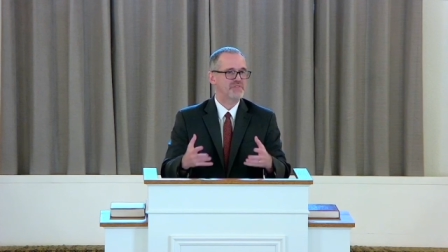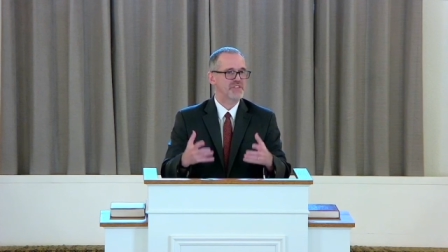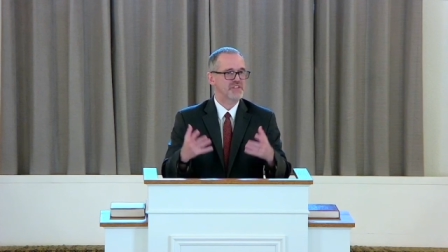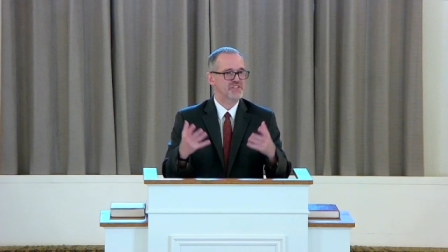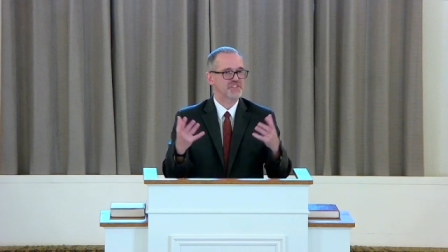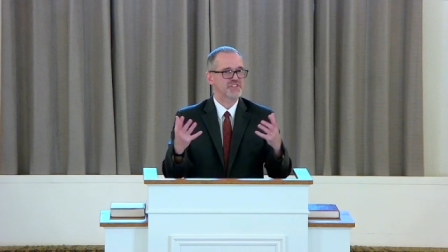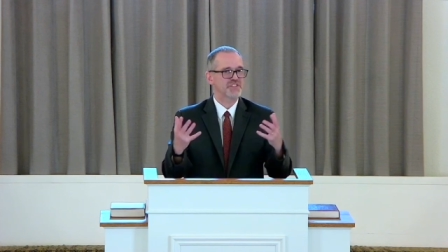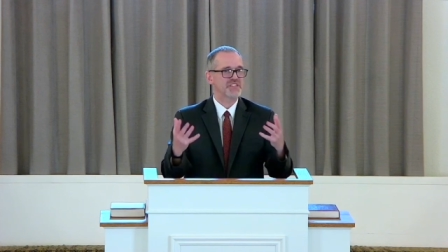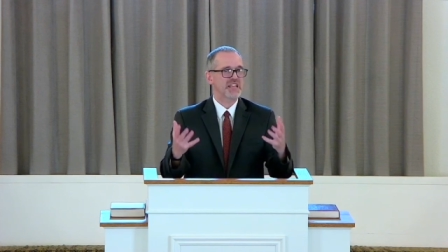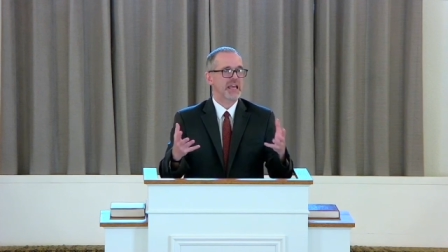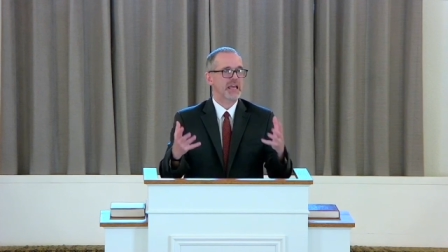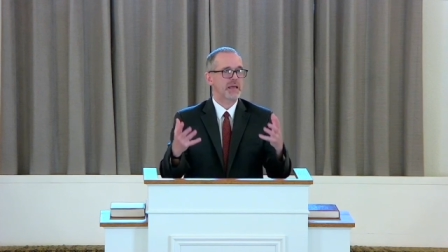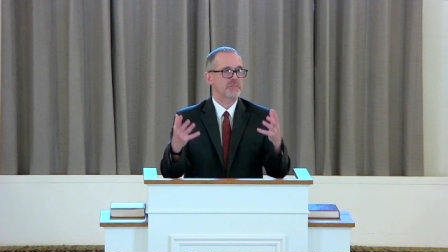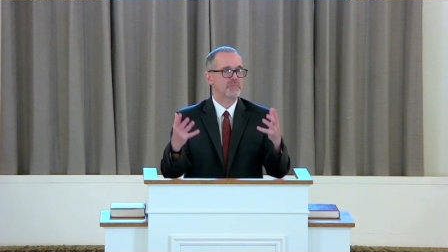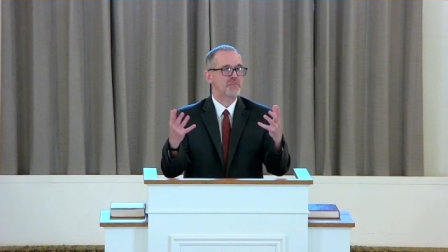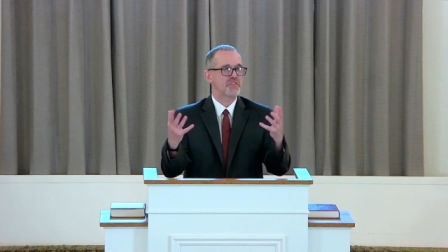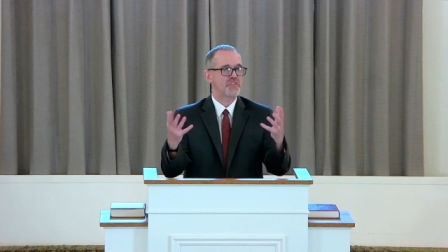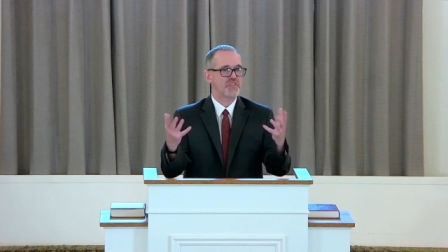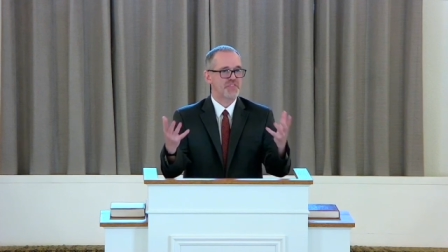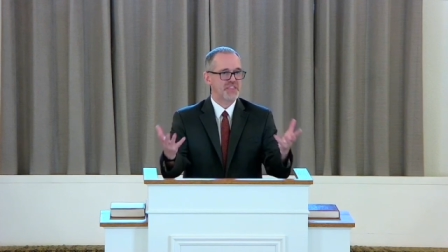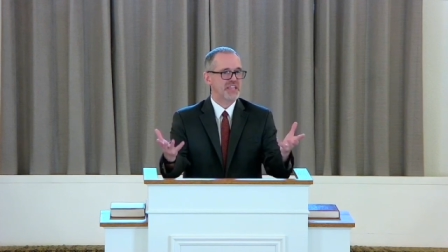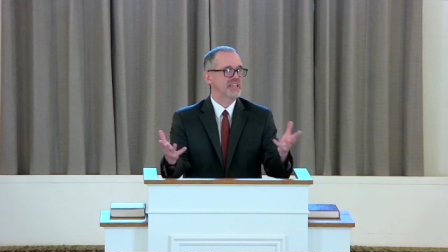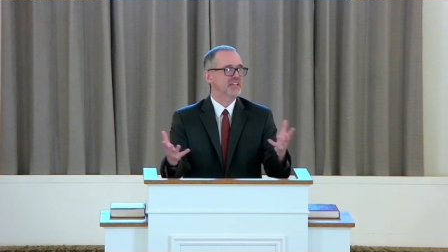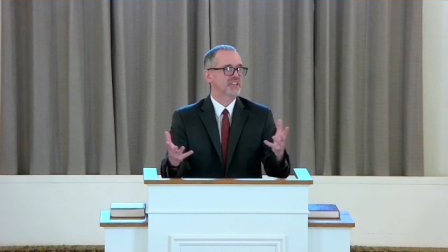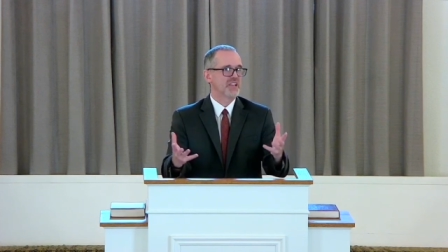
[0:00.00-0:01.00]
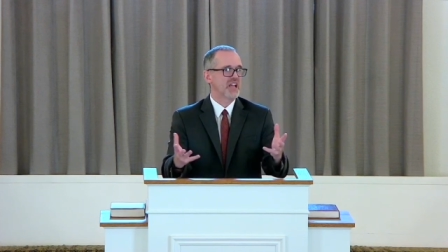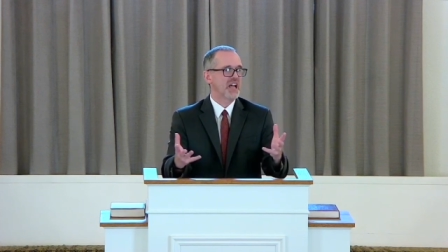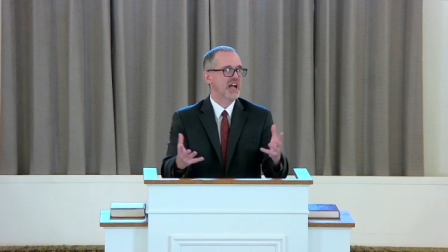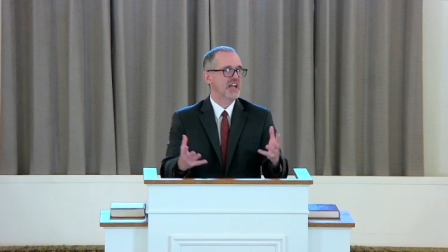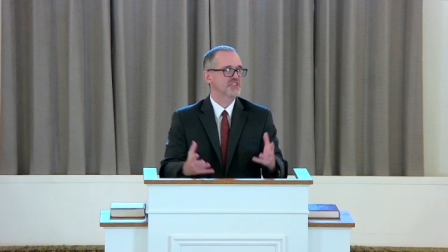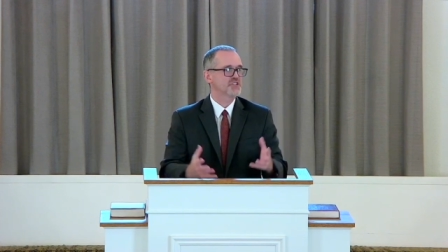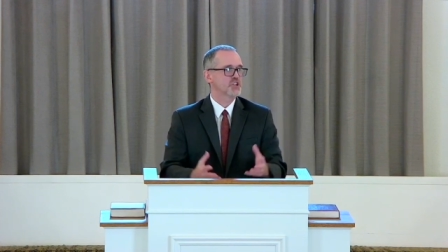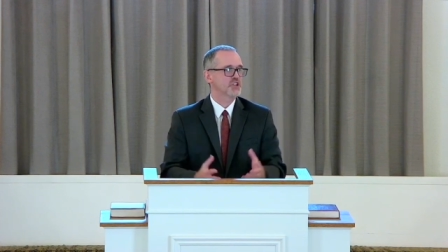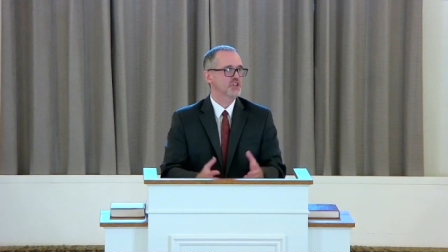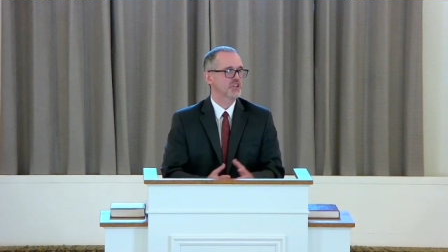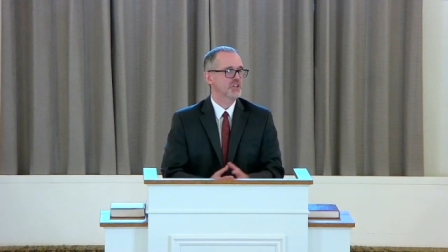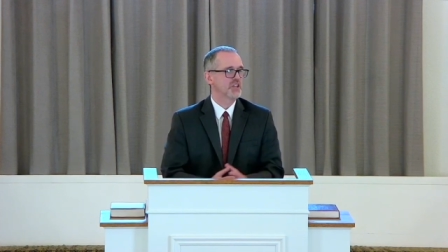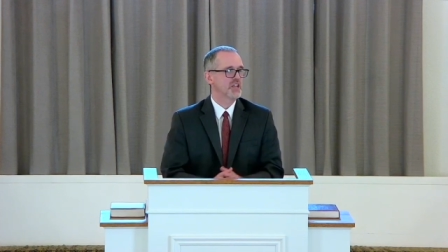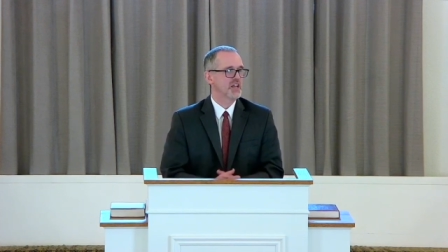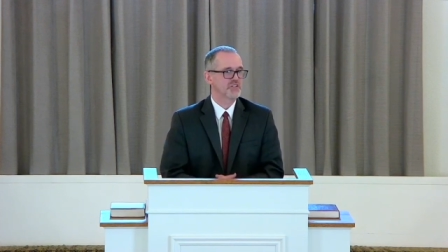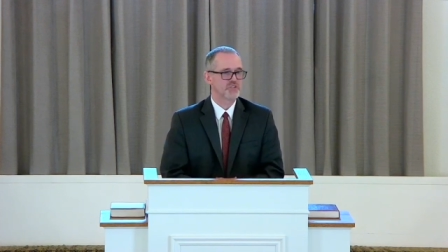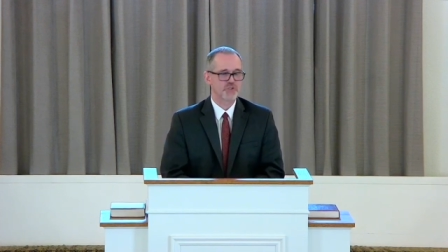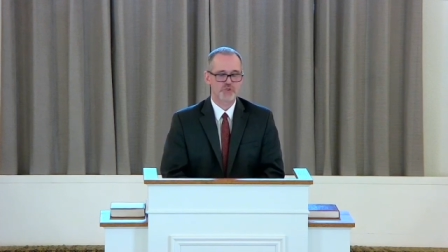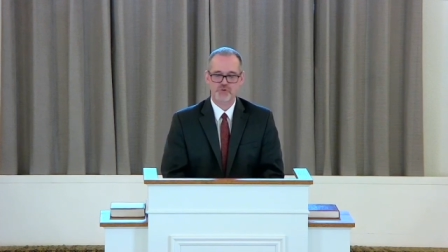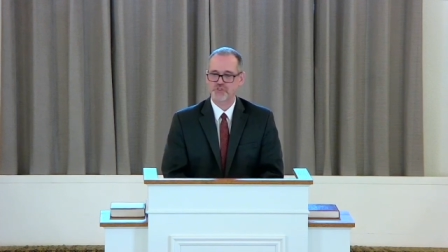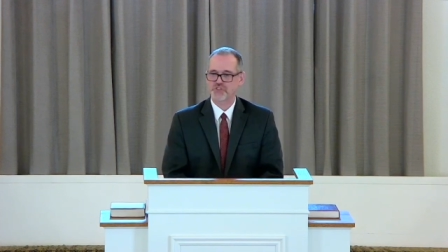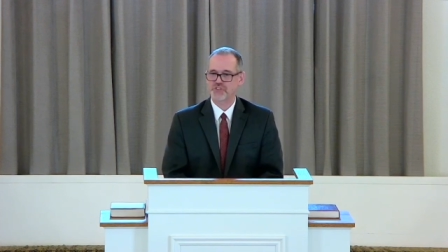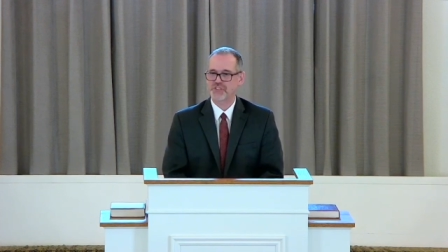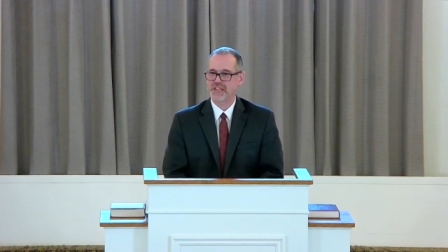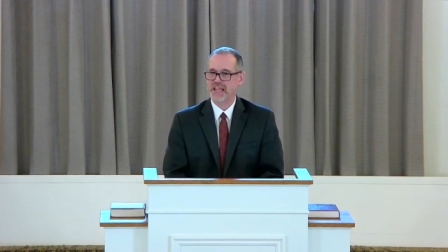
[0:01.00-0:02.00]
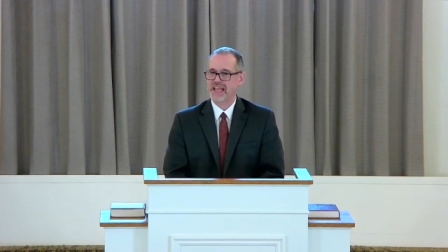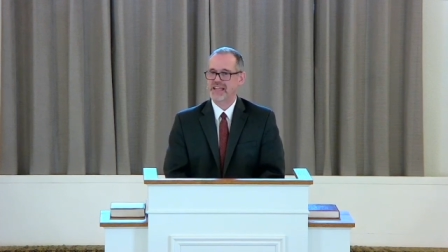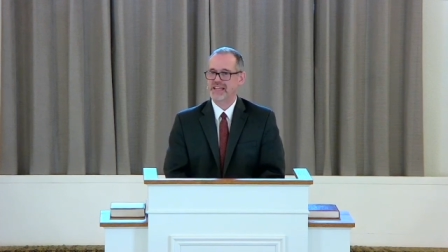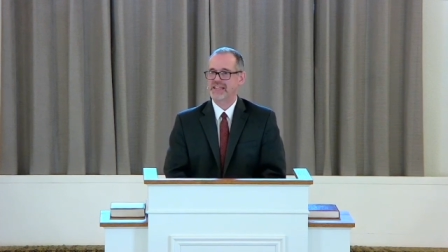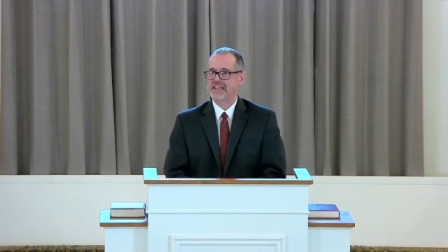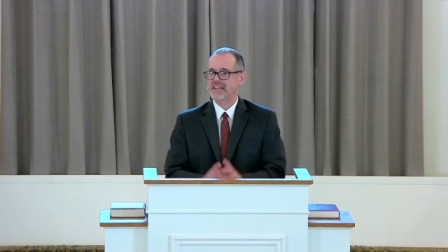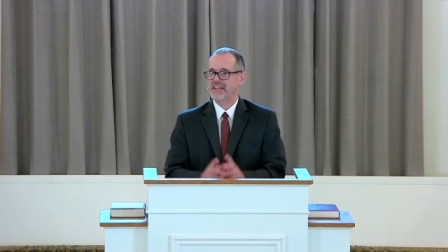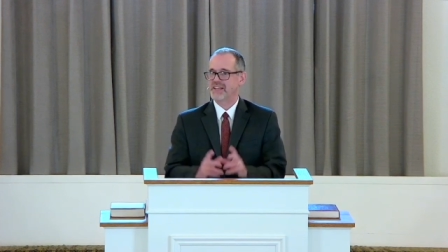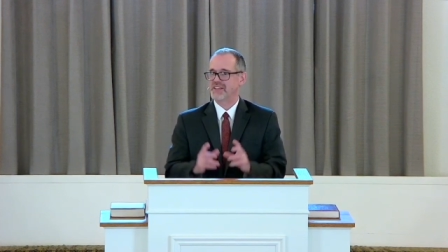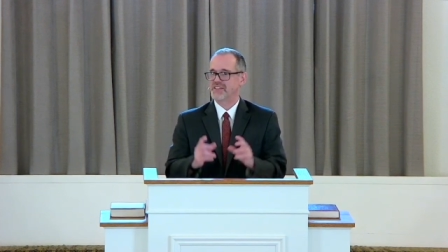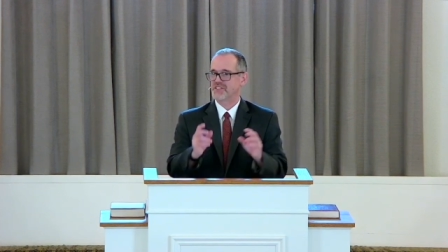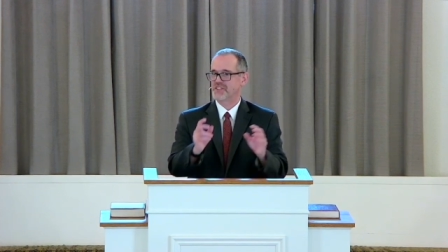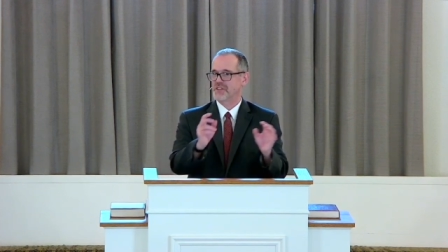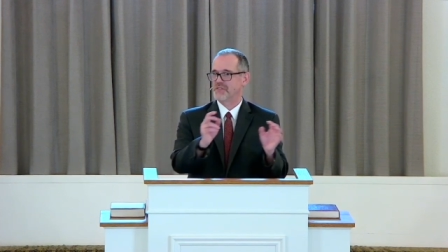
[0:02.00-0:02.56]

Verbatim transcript: the same theological understandings